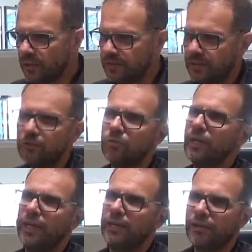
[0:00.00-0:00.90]
too easy to
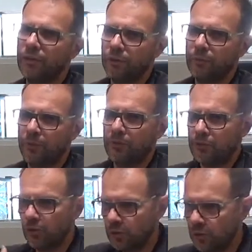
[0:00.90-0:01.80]
like you know because
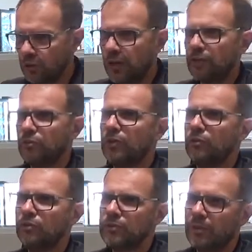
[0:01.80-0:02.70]
you could actually
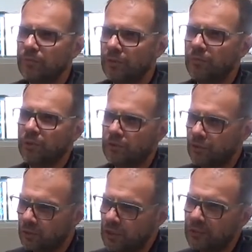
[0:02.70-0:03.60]
do something because you
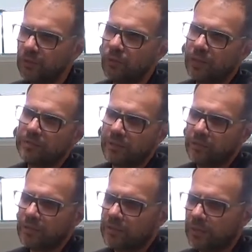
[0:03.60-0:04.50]
could articulate
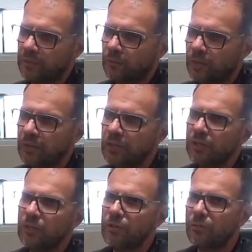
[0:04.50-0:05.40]
surfaces in a certain way.
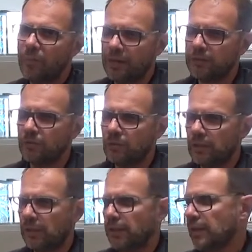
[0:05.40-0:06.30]
You must do it
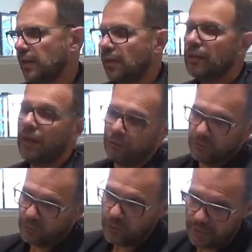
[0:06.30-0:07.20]
now. Now
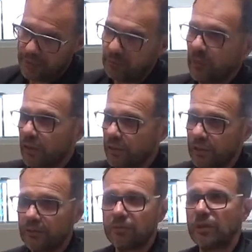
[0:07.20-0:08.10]
we had
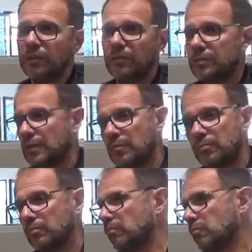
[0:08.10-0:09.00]
incurred in
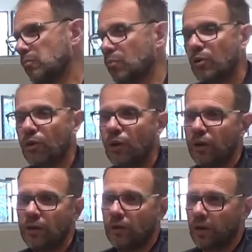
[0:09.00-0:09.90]
some more
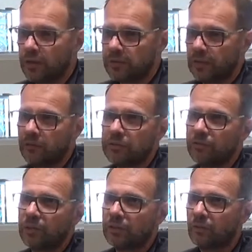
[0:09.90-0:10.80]
or less levels of
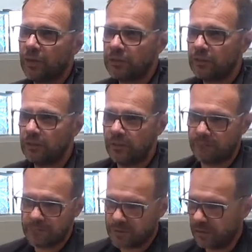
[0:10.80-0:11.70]
articulation
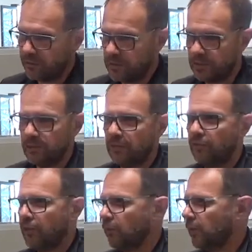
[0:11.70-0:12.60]
in surfaces in
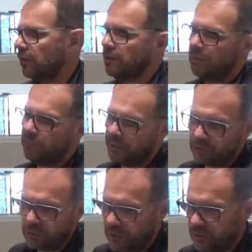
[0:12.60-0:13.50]
different way,
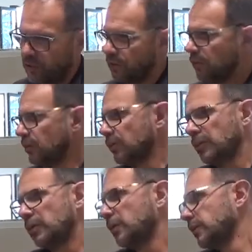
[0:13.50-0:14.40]
punctuation
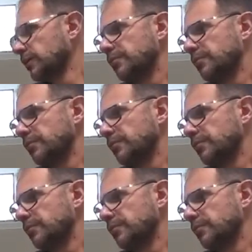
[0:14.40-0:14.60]
or